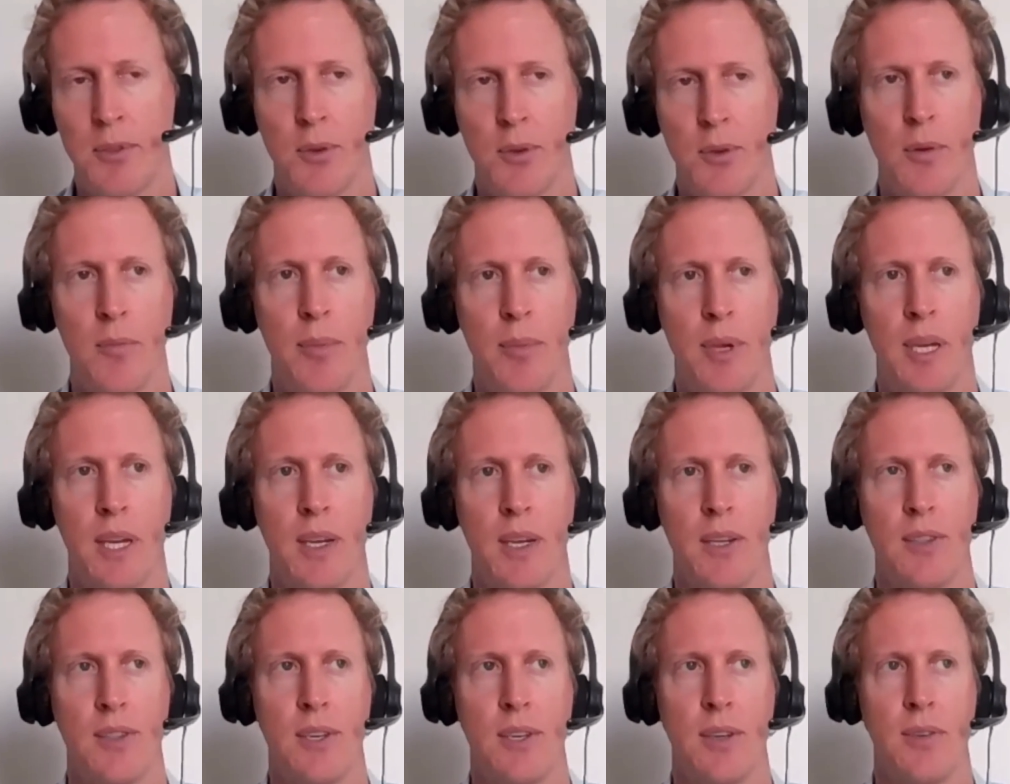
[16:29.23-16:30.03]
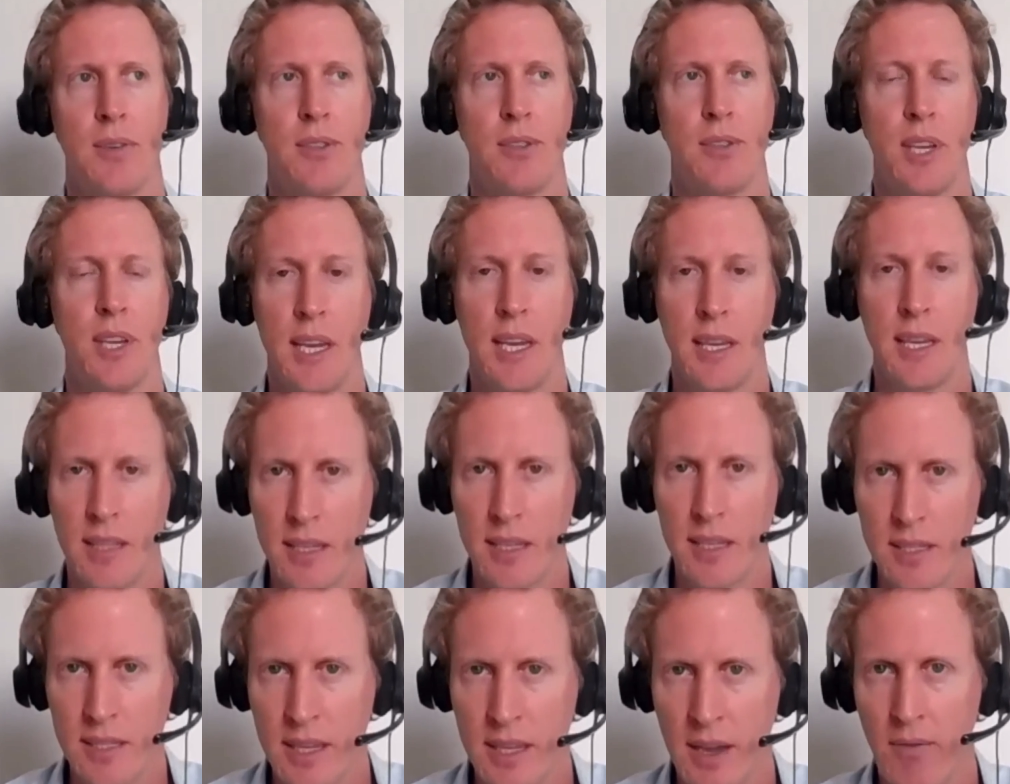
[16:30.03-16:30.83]
to it because they're seeing
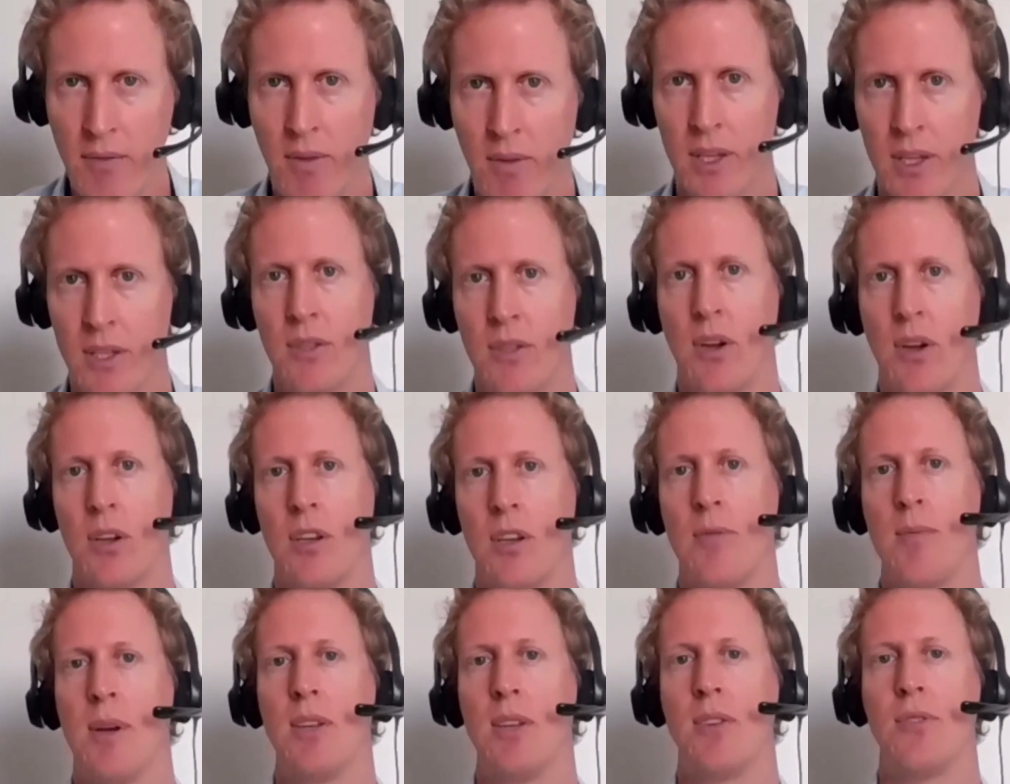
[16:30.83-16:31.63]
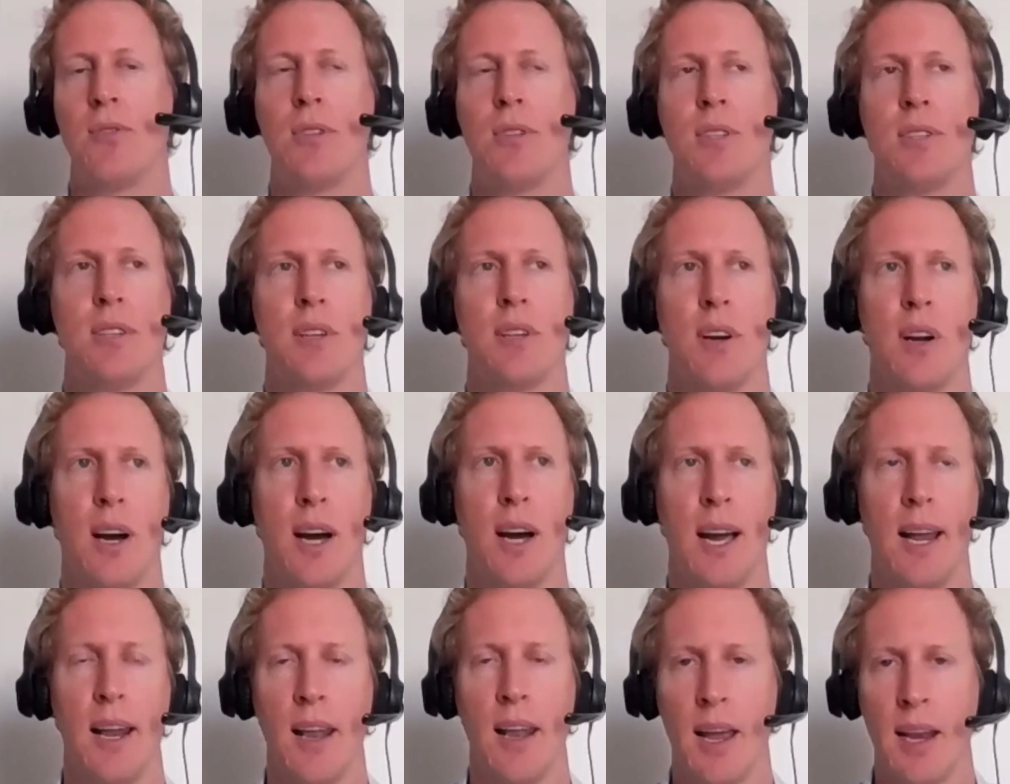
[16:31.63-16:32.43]
these Netflix documentaries that are
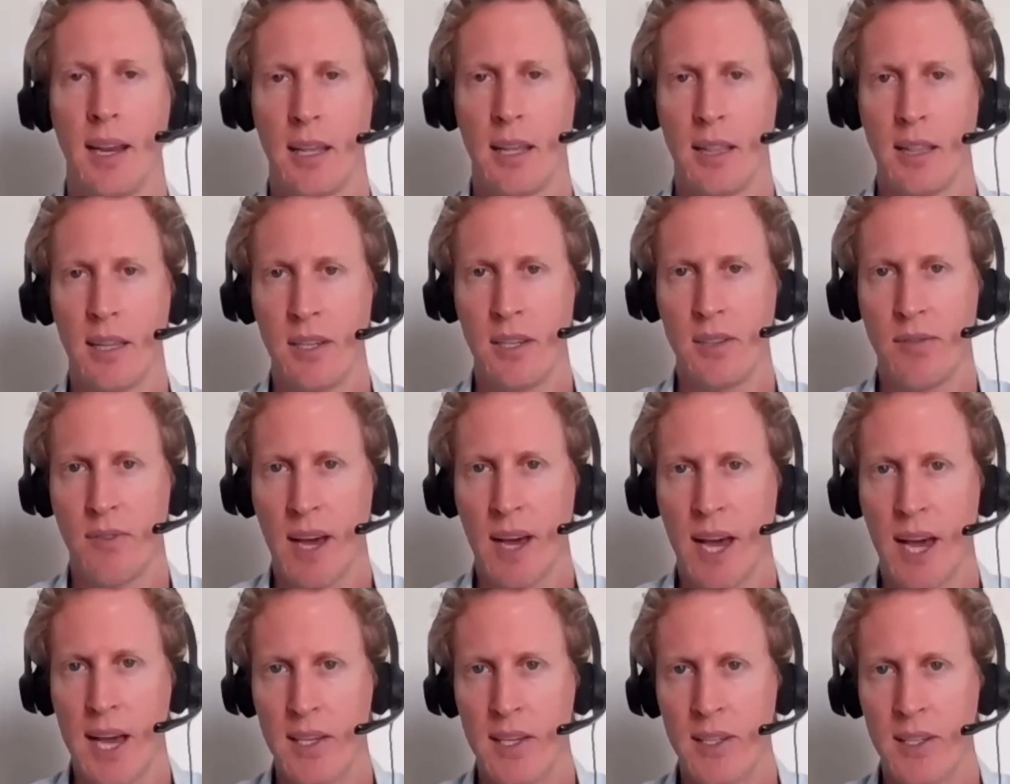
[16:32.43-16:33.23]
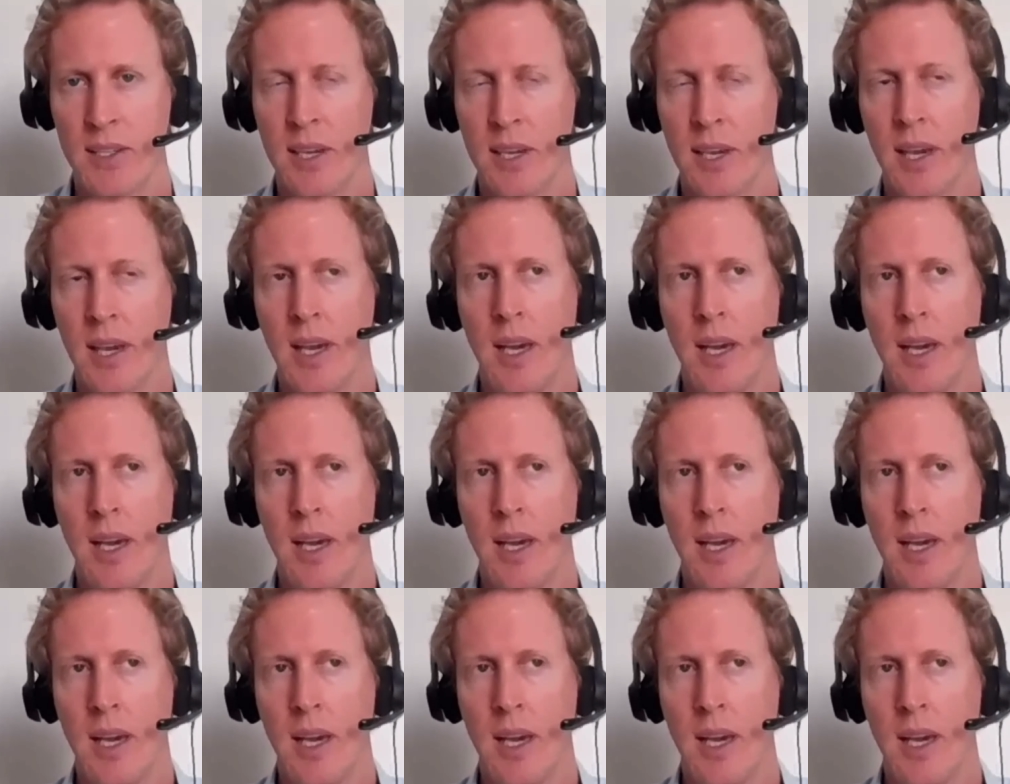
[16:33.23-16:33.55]
highlighting these facts.